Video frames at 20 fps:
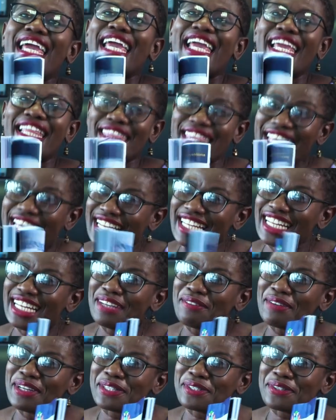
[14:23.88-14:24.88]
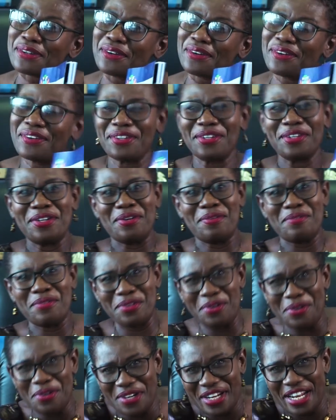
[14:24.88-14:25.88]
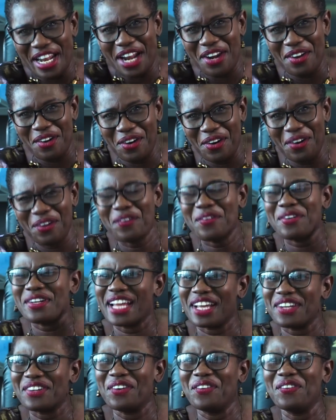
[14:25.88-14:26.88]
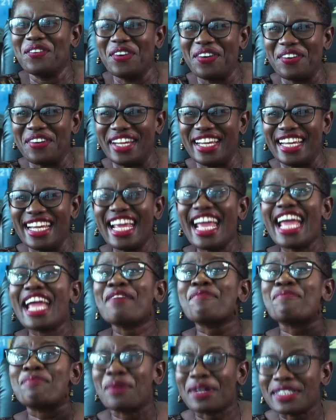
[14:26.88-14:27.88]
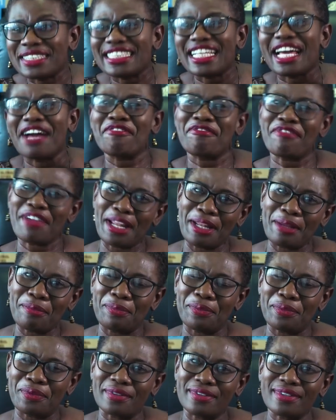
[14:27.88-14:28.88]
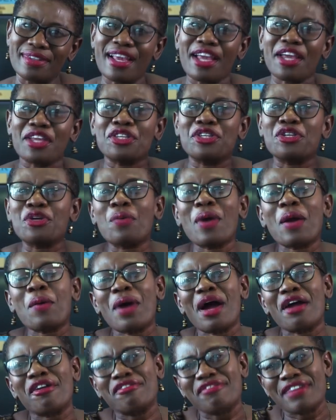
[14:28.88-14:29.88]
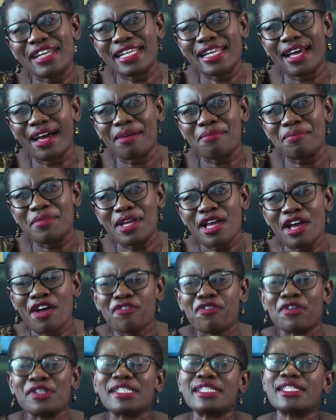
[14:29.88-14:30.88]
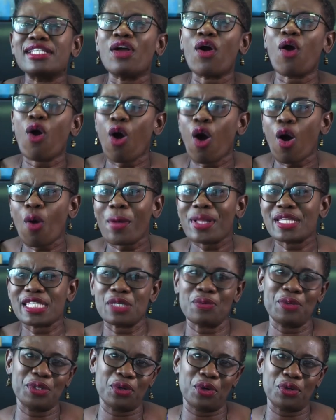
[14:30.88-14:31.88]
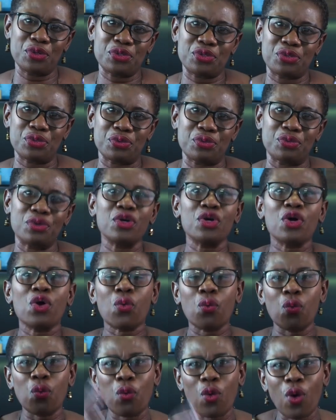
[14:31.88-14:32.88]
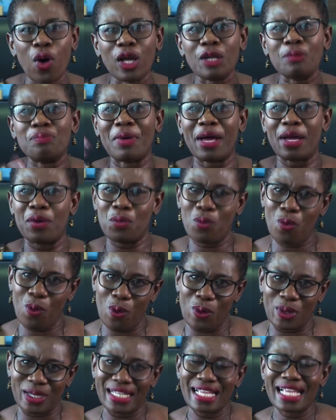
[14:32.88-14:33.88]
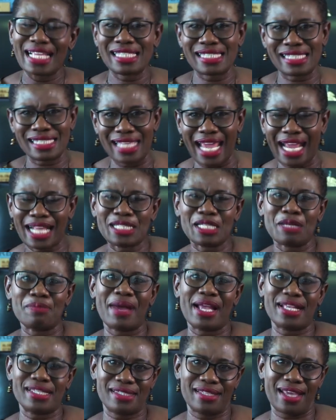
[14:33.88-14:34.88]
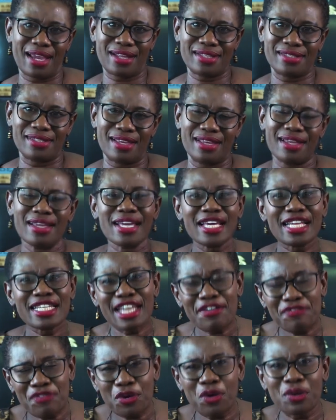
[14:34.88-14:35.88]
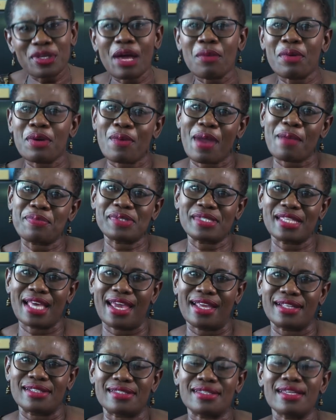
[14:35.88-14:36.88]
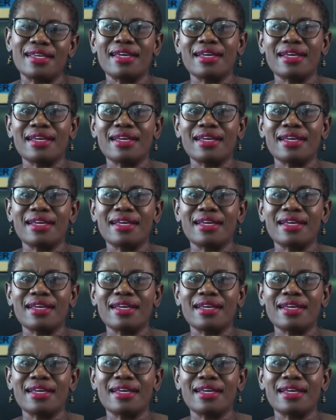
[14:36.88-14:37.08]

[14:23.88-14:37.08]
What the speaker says: if it clearly be so, no worry, but it's available. You will want to read them for see all what we don't do, word by word, sector by sector. Now, for going on our website,